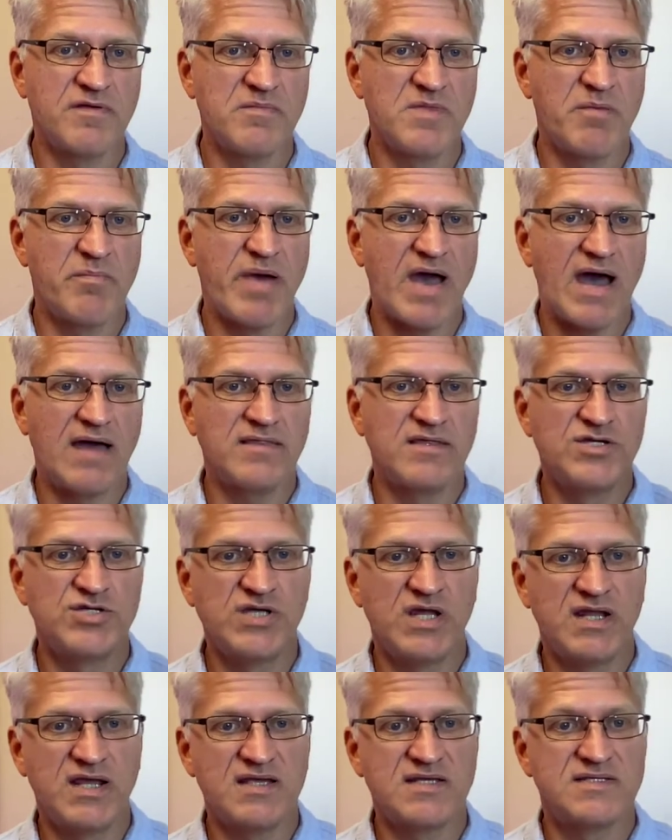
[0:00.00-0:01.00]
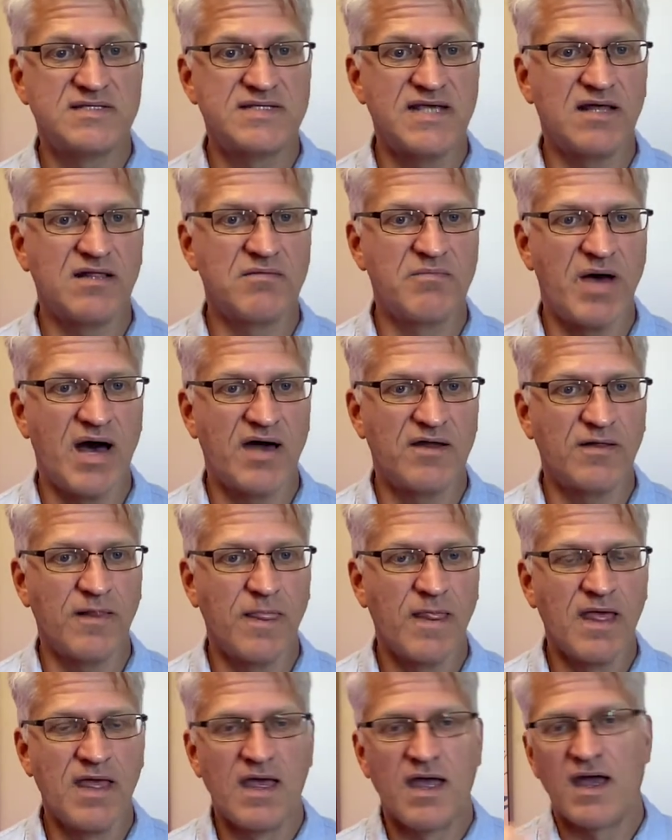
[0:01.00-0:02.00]
from the pathogenic cell
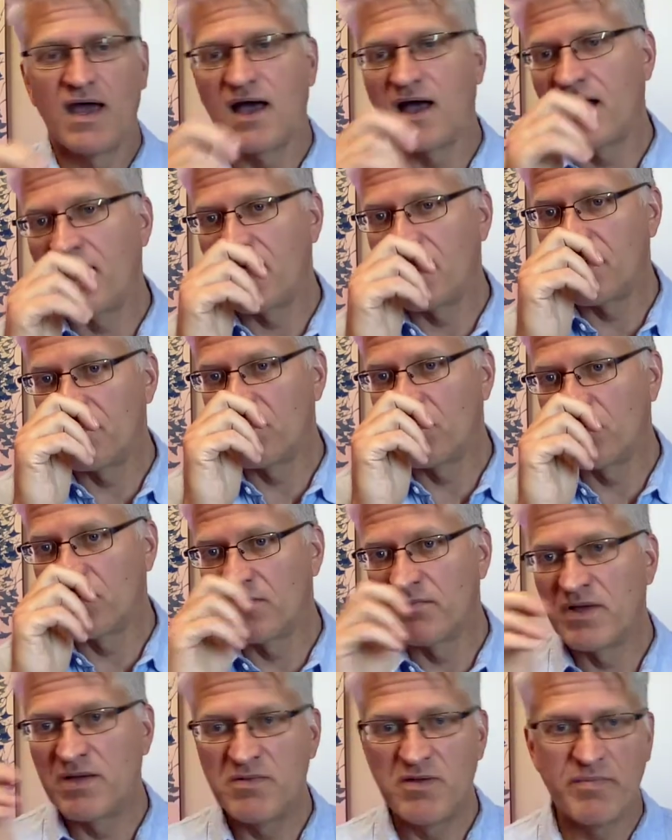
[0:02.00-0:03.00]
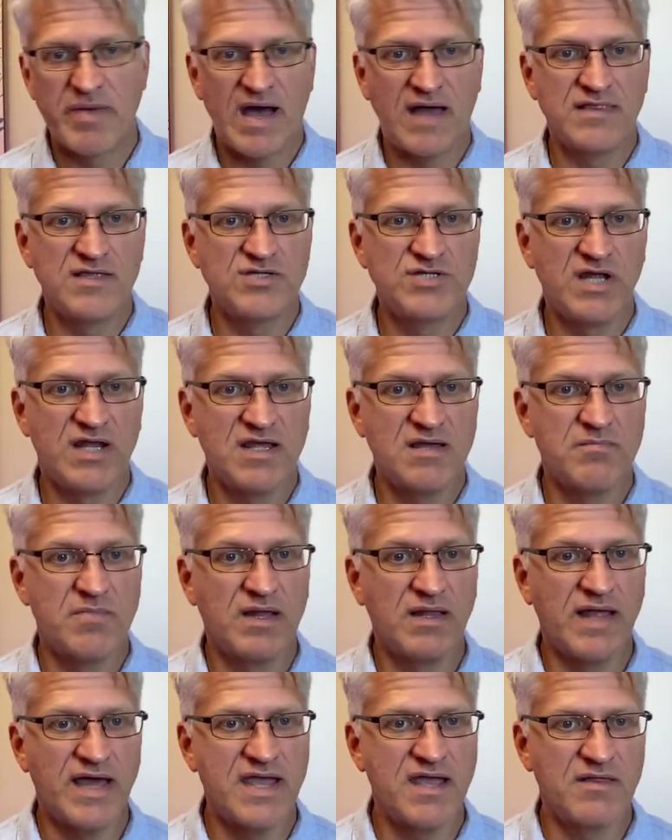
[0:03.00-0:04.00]
model, or maybe pathogenic
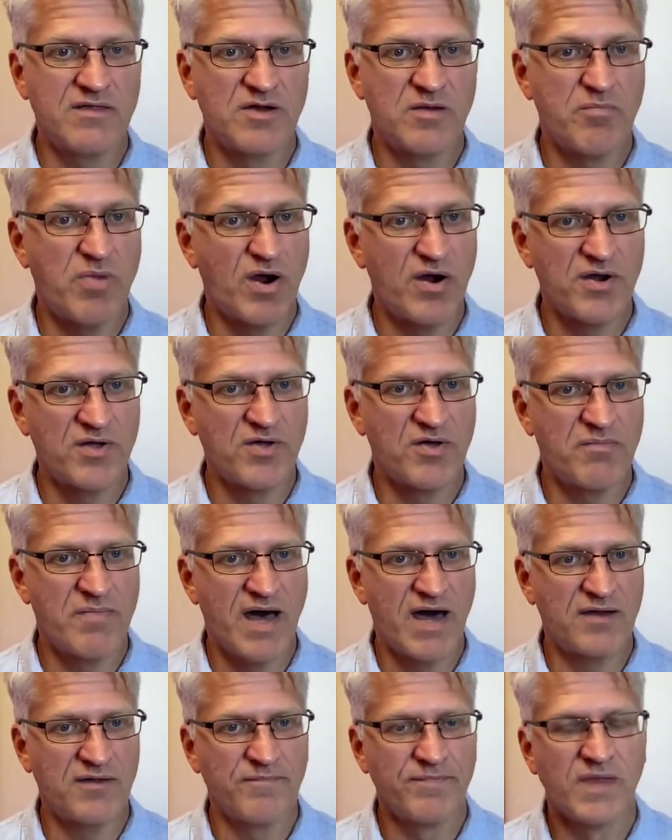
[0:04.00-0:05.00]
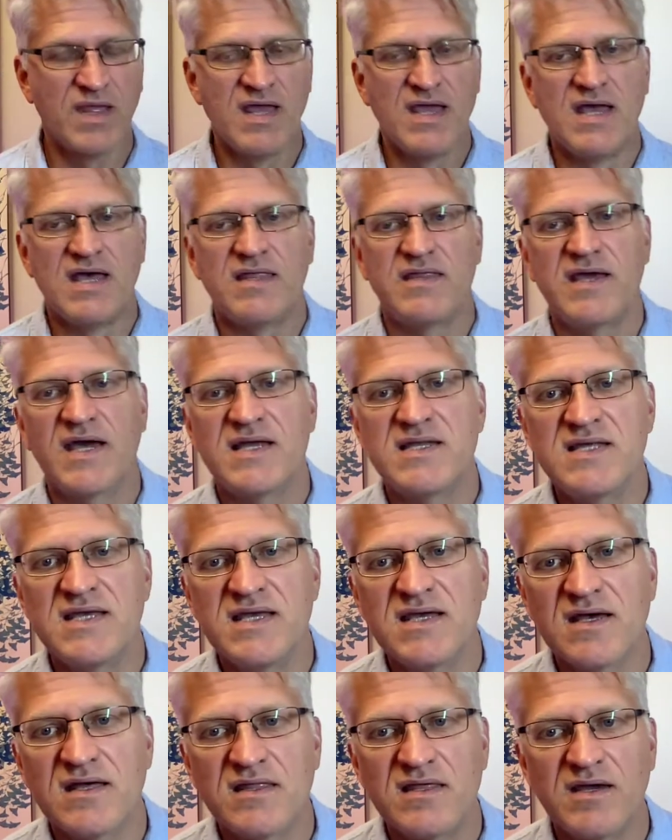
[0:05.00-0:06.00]
molecular particle model. The
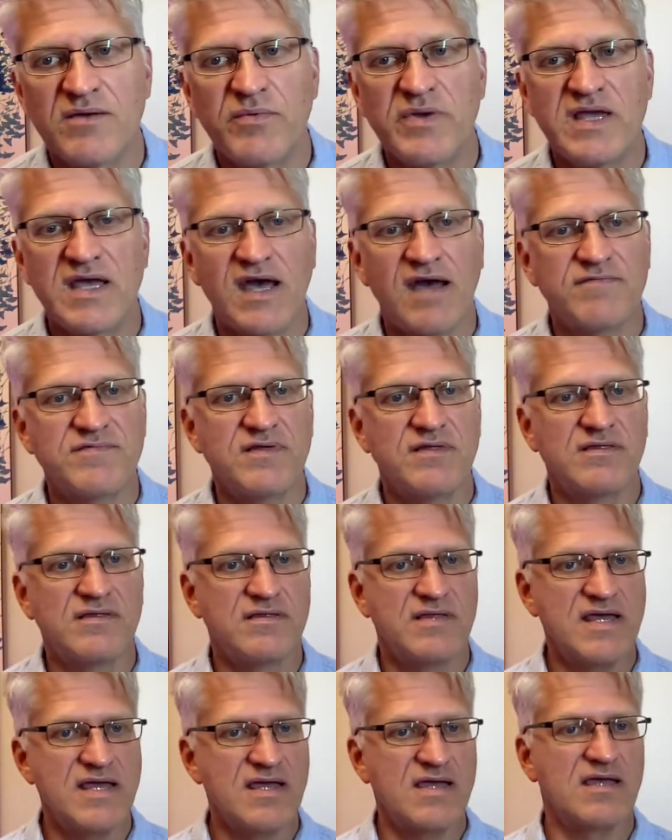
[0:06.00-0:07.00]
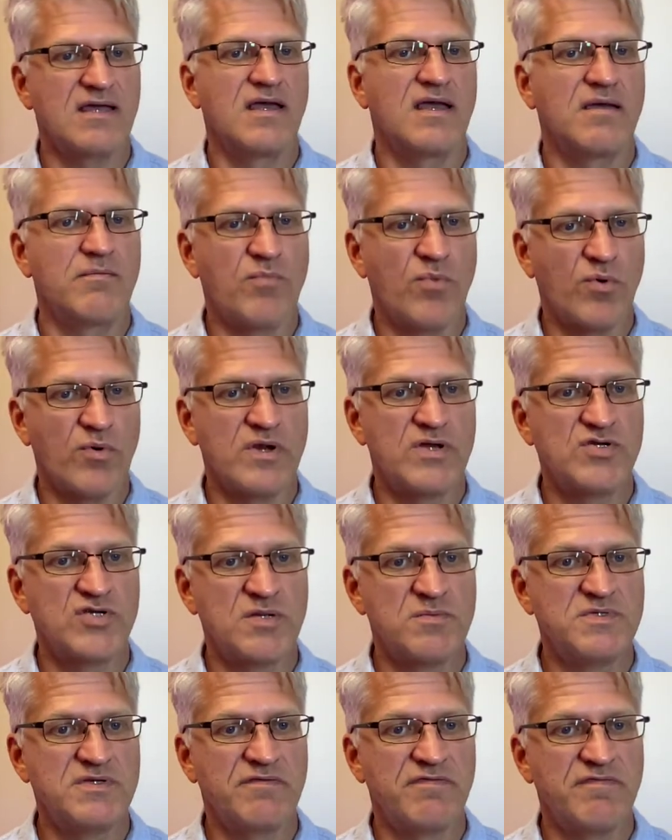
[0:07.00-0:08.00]
idea that we have to think more in
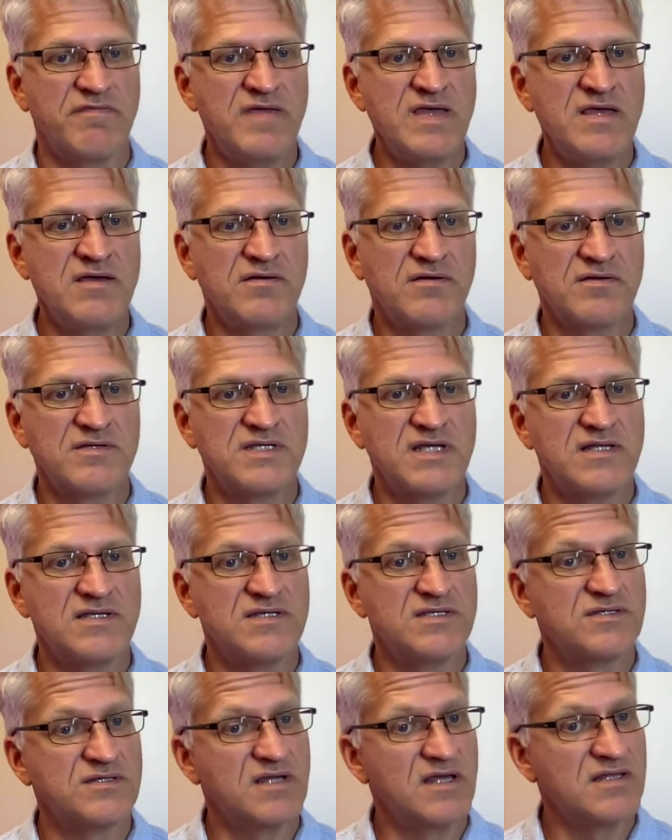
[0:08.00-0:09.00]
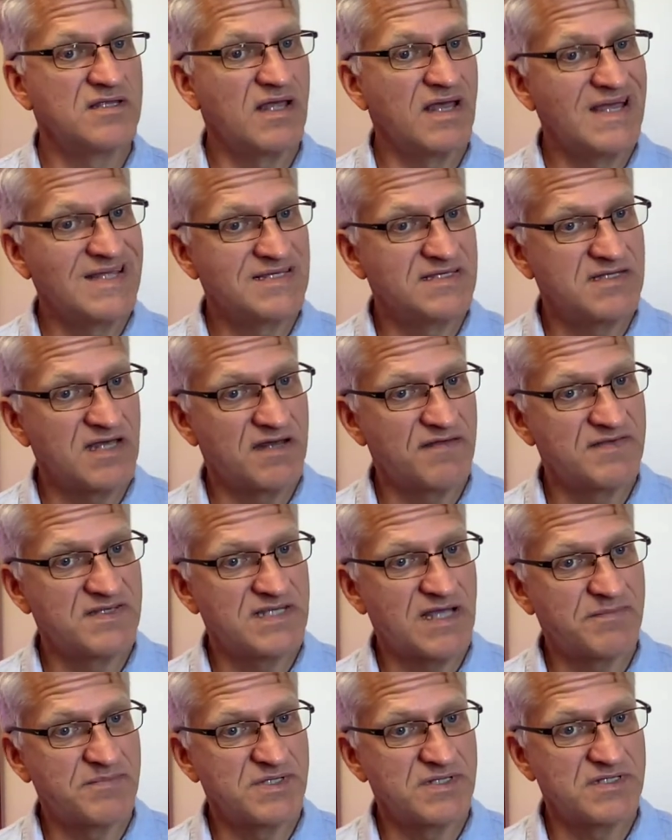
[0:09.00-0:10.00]
terms of fields instead of
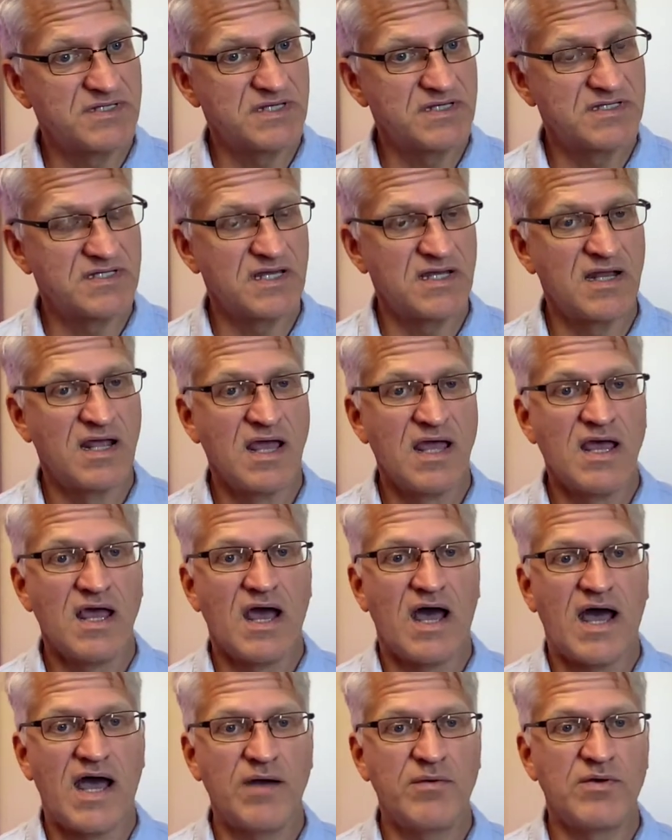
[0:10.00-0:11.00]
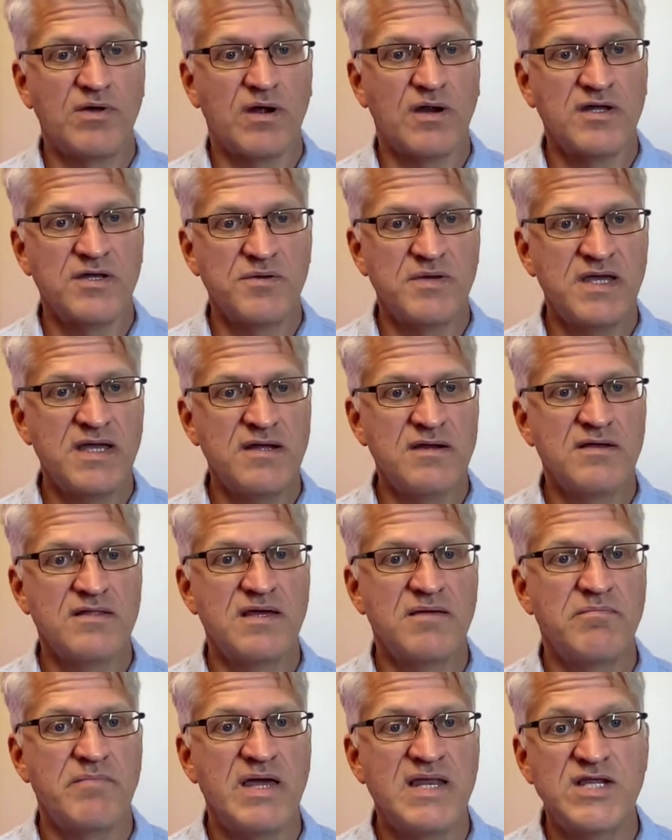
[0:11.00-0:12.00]
substances. And I would argue here
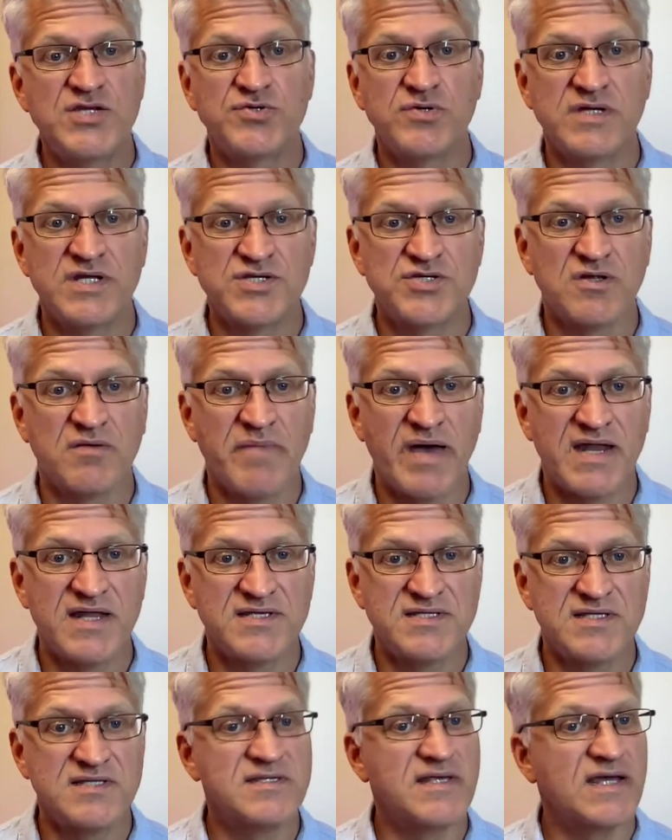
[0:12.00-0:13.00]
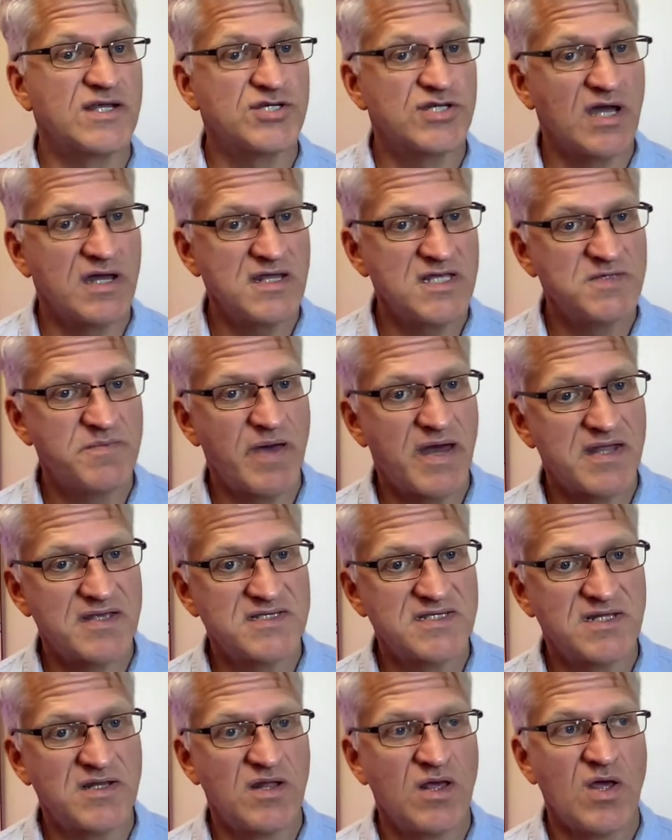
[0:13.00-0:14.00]
that many traditional medicines, like Chinese
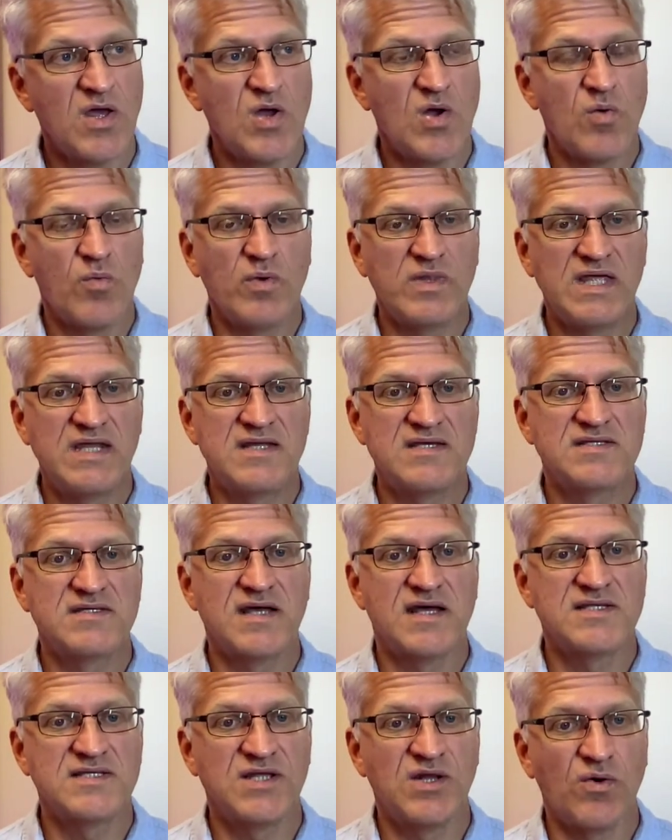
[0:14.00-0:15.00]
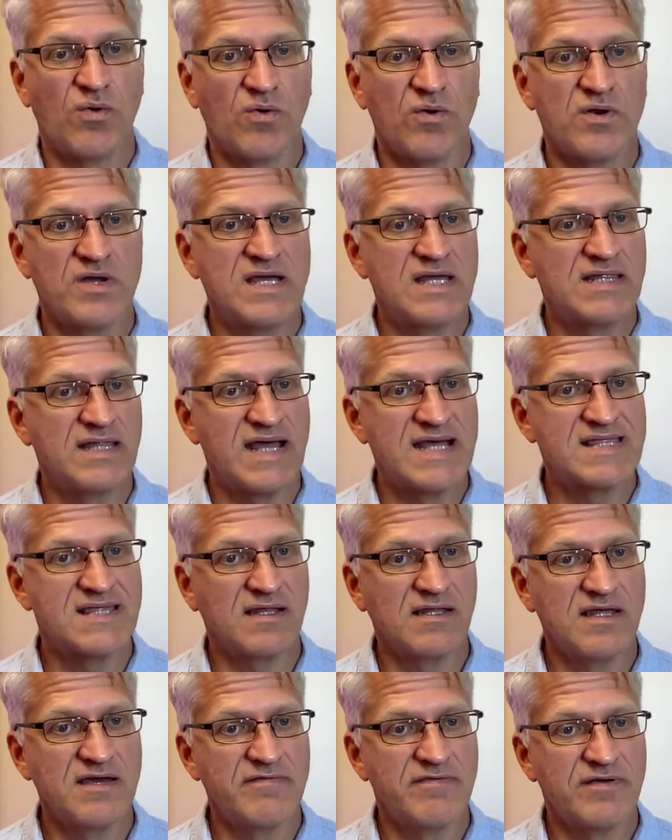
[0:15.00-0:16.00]
medicine, when they discuss an organ like
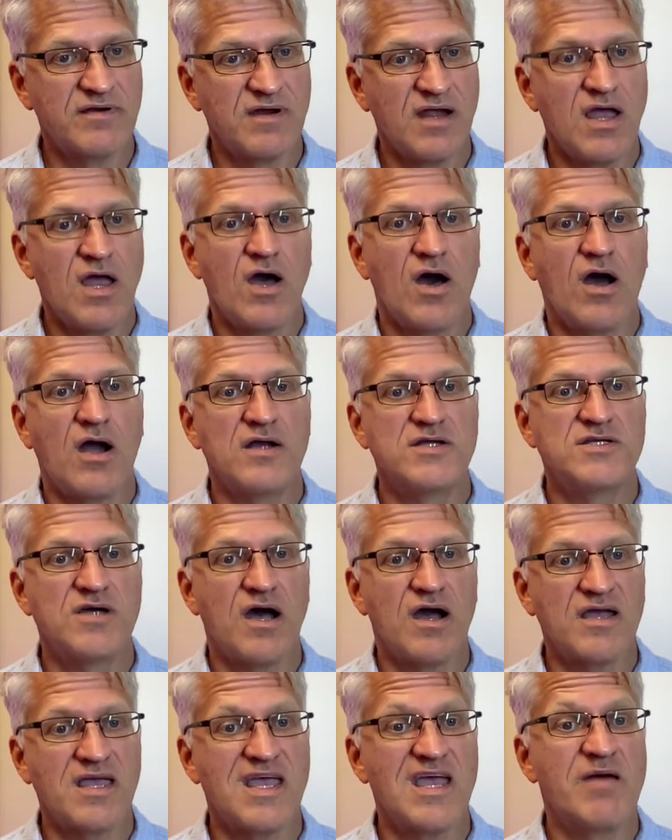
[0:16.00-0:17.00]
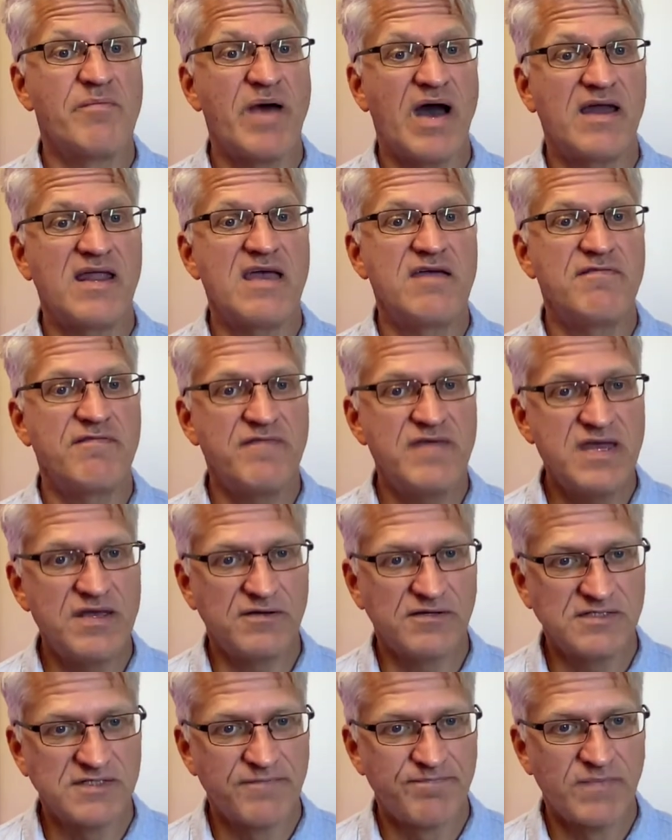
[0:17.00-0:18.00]
the liver, are talking about a
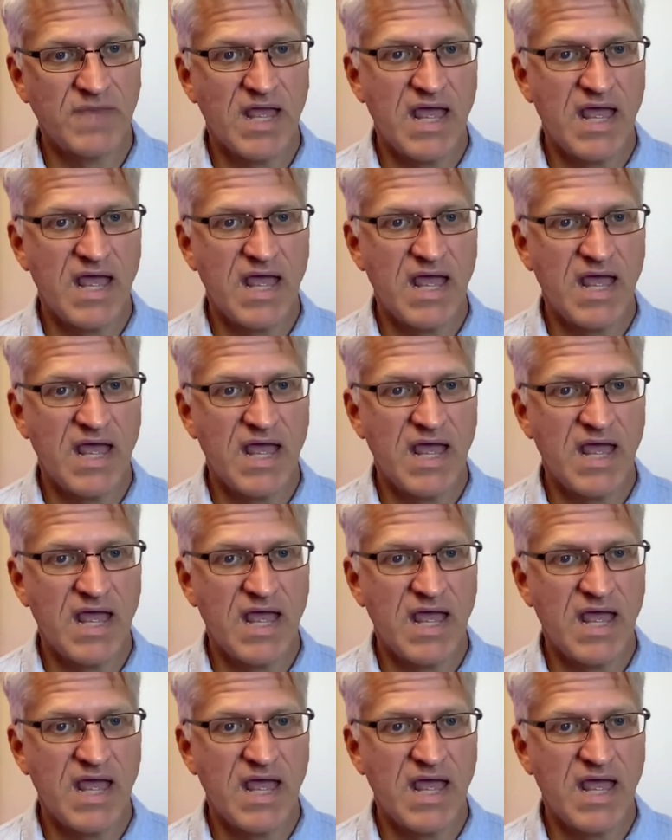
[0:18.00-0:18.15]
field.